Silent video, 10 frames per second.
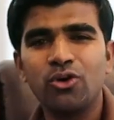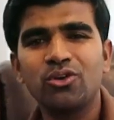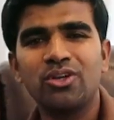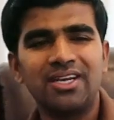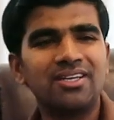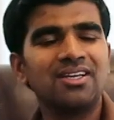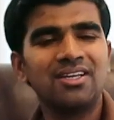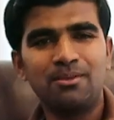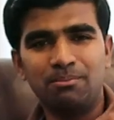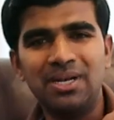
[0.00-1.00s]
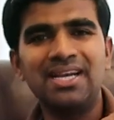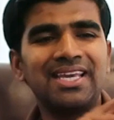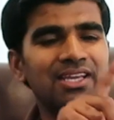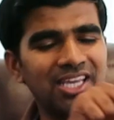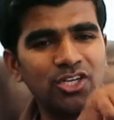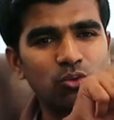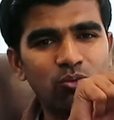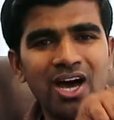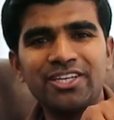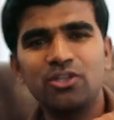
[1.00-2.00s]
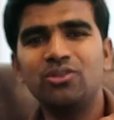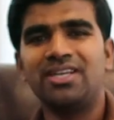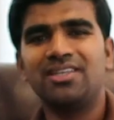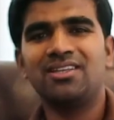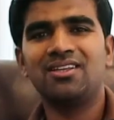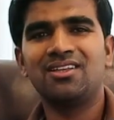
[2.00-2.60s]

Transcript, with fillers: unit building into one unit.